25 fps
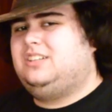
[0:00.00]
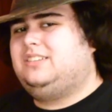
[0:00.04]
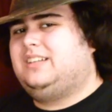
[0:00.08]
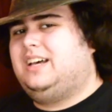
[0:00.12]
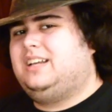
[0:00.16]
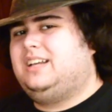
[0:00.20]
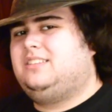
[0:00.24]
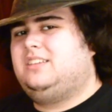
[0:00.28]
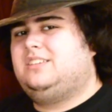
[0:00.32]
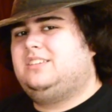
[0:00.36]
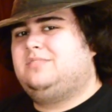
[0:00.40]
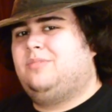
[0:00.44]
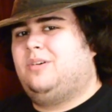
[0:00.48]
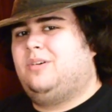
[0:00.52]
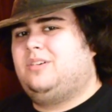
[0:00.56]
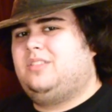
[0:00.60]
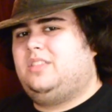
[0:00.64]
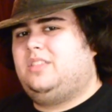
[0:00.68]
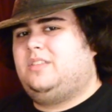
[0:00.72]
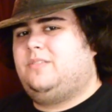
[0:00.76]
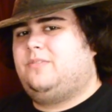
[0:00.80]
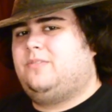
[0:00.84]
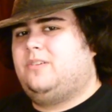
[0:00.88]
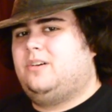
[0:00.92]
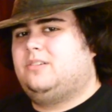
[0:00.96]
like this more than
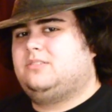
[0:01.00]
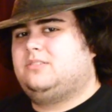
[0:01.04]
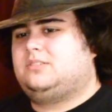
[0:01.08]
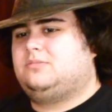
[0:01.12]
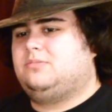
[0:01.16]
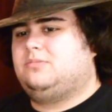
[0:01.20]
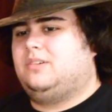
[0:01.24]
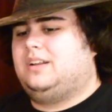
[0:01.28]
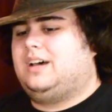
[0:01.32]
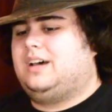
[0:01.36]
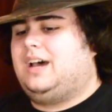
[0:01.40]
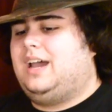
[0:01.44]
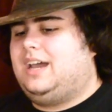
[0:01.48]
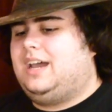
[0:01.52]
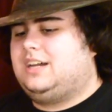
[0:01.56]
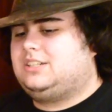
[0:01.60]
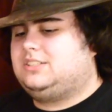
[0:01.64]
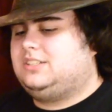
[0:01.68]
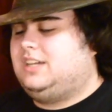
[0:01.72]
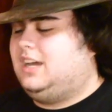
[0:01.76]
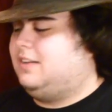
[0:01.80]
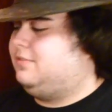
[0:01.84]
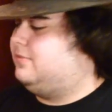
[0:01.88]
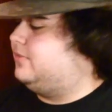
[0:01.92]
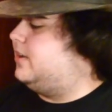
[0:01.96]
the first one. I
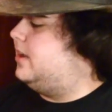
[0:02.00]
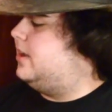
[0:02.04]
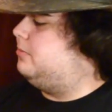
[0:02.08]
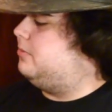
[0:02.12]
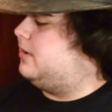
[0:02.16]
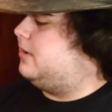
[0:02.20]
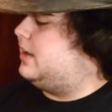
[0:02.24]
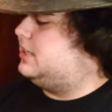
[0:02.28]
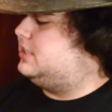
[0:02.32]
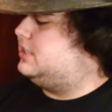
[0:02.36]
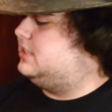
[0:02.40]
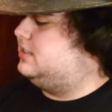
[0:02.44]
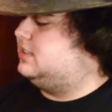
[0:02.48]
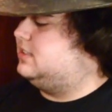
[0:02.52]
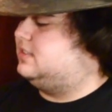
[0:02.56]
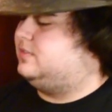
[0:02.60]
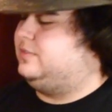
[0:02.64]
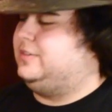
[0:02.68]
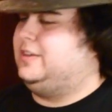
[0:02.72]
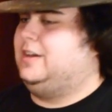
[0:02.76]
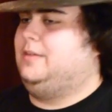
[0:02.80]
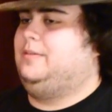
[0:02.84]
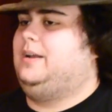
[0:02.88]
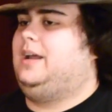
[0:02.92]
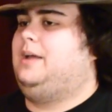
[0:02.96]
actually had fun watching this
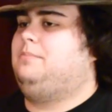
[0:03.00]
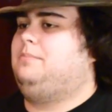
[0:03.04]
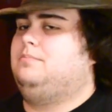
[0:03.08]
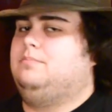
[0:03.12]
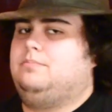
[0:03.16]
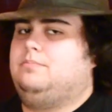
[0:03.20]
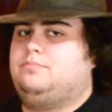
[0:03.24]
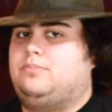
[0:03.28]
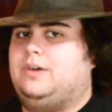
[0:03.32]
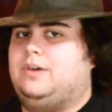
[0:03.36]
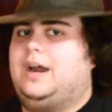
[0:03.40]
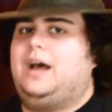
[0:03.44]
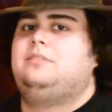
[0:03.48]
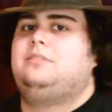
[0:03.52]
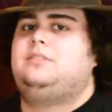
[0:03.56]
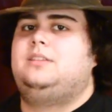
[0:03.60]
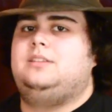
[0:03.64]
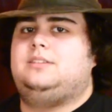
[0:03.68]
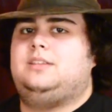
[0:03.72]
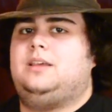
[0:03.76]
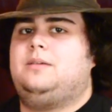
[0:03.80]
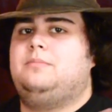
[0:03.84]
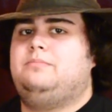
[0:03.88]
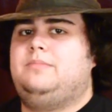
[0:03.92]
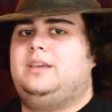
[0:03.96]
film, and I'm proud to
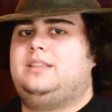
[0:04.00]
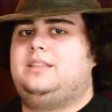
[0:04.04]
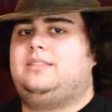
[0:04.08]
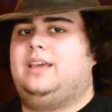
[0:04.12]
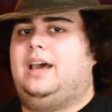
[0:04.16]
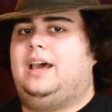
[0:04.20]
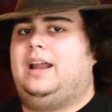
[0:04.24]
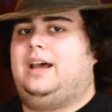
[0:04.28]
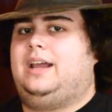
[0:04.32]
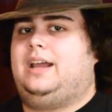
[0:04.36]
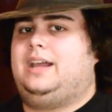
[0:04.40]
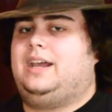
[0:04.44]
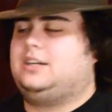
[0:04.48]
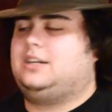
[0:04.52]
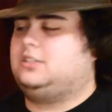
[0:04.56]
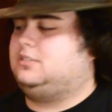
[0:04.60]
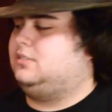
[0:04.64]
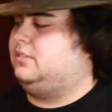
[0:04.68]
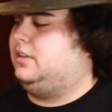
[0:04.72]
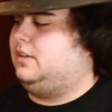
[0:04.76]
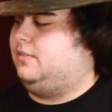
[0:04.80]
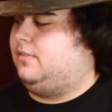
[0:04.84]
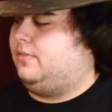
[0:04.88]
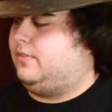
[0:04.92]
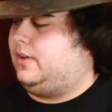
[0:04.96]
admit that. I
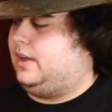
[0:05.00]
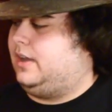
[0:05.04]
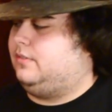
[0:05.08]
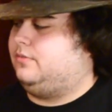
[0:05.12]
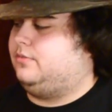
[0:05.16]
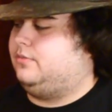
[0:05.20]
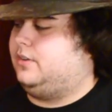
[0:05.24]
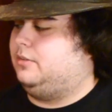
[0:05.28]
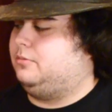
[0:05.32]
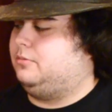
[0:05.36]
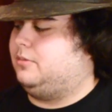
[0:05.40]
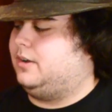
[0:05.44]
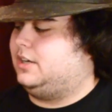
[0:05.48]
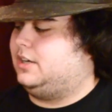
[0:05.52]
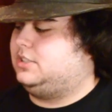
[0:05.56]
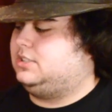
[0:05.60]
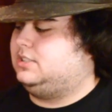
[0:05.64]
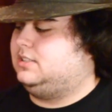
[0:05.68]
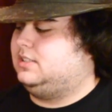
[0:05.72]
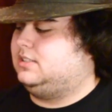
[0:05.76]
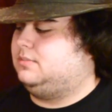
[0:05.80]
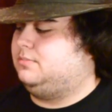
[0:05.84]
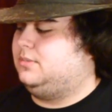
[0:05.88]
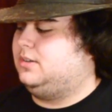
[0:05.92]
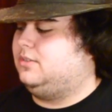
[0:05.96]
actually had fun
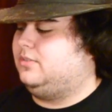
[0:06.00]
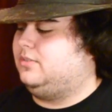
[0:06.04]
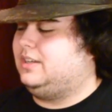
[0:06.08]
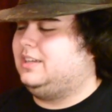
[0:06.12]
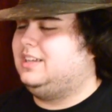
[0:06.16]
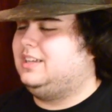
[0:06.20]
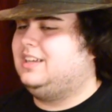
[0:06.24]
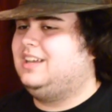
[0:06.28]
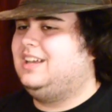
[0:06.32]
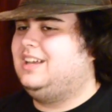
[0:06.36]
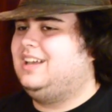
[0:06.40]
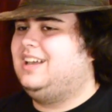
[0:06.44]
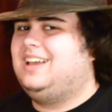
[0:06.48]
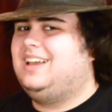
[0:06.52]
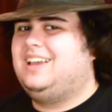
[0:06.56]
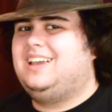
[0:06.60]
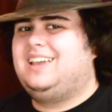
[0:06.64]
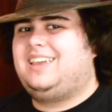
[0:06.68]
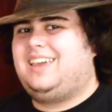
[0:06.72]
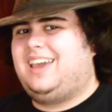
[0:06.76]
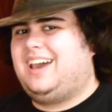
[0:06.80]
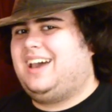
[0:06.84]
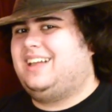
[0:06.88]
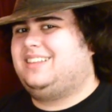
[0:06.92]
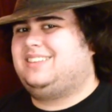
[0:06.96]
watching this movie.
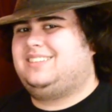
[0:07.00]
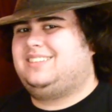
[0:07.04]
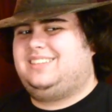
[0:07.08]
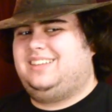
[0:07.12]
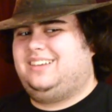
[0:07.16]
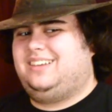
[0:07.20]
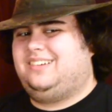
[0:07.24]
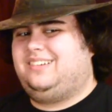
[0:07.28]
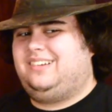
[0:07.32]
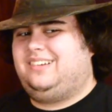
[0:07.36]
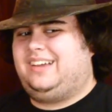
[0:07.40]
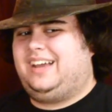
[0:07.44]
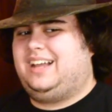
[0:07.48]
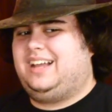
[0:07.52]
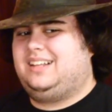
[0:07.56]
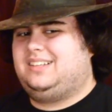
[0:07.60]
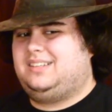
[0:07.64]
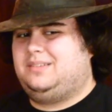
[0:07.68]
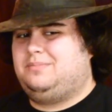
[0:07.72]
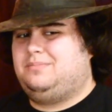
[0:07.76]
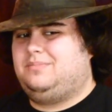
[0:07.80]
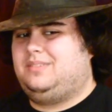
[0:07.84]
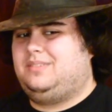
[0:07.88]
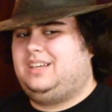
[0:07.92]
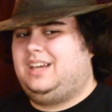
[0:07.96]
Yeah, it still had
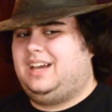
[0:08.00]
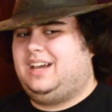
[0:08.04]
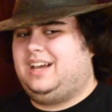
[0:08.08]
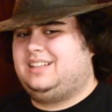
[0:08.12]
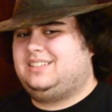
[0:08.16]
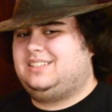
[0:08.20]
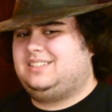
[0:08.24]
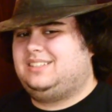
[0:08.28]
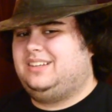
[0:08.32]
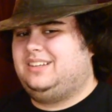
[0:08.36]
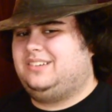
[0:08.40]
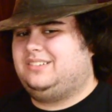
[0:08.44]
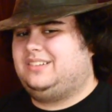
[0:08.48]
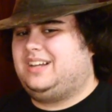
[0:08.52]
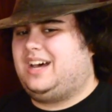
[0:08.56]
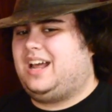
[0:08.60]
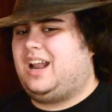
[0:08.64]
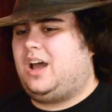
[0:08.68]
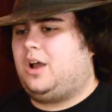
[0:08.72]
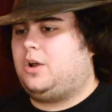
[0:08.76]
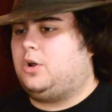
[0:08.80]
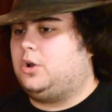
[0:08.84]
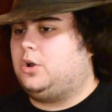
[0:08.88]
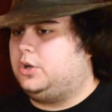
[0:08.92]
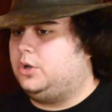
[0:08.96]
some. Yeah, it's still
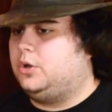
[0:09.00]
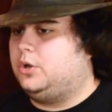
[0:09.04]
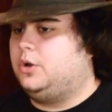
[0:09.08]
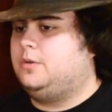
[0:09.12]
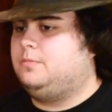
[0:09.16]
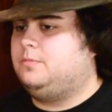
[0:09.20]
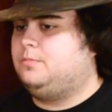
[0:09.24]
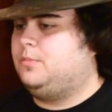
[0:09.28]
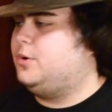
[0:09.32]
not a good